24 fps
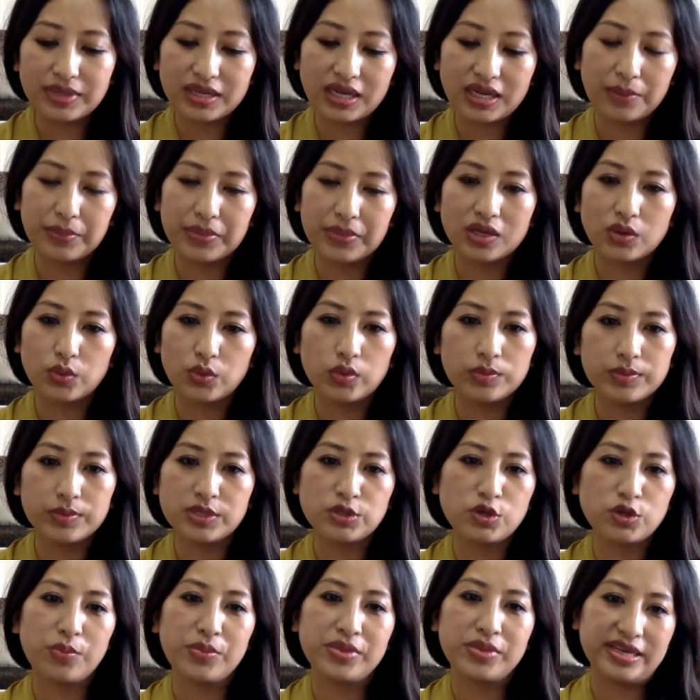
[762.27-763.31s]
becoming a
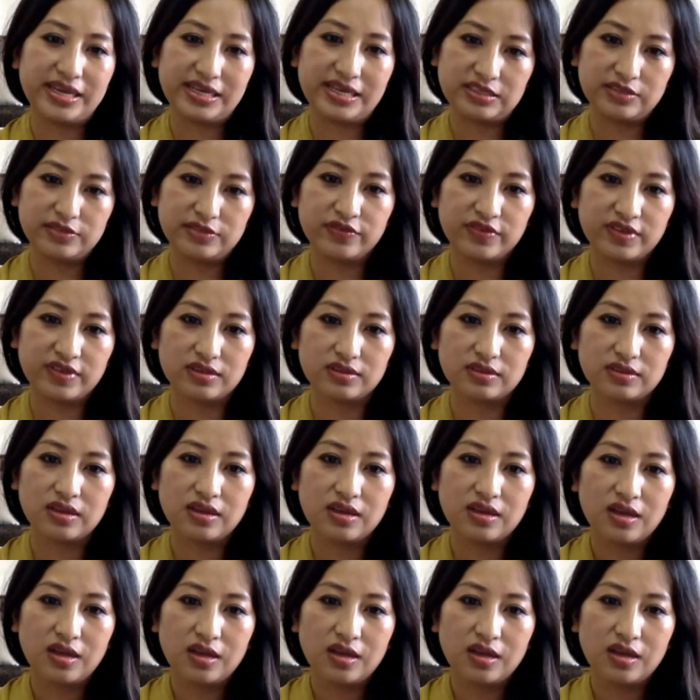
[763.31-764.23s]
women-dominated field.